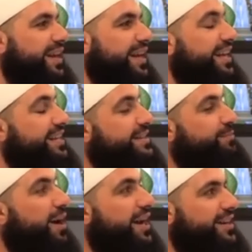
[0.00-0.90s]
he
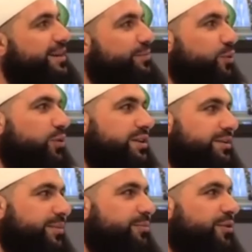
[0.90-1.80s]
inspired him to want
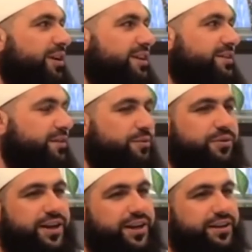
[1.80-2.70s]
to memorize the
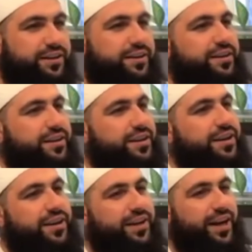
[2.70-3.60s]
Quran.
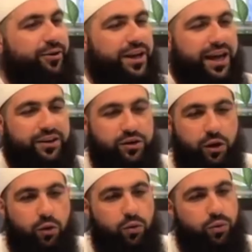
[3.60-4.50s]
Now, he had
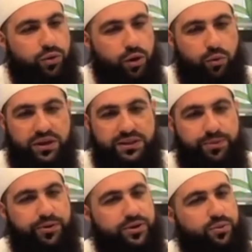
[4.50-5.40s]
no
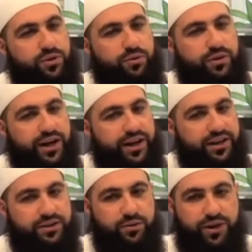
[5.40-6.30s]
experience with the Quran.
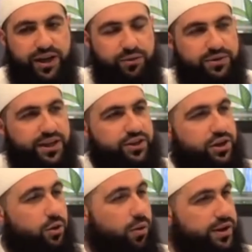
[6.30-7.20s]
His Quran was
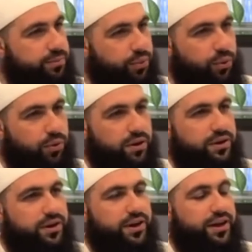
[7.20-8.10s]
actually quite poor,
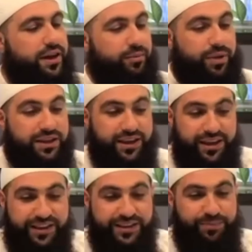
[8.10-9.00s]
but
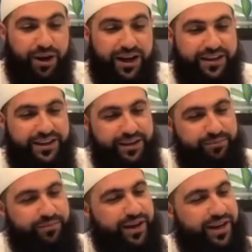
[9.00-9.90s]
he inspired
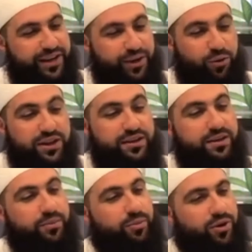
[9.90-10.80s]
him and he wanted
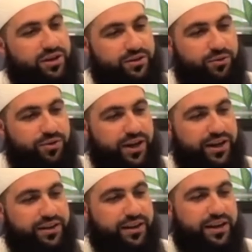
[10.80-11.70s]
to memorize the
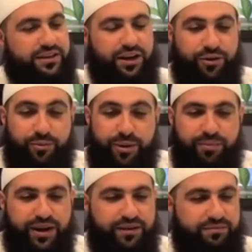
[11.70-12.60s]
Quran. So I
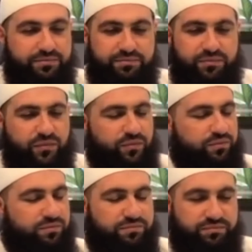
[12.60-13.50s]
remember
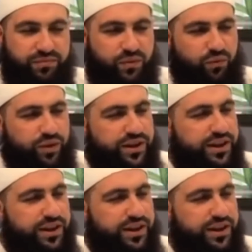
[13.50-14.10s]
for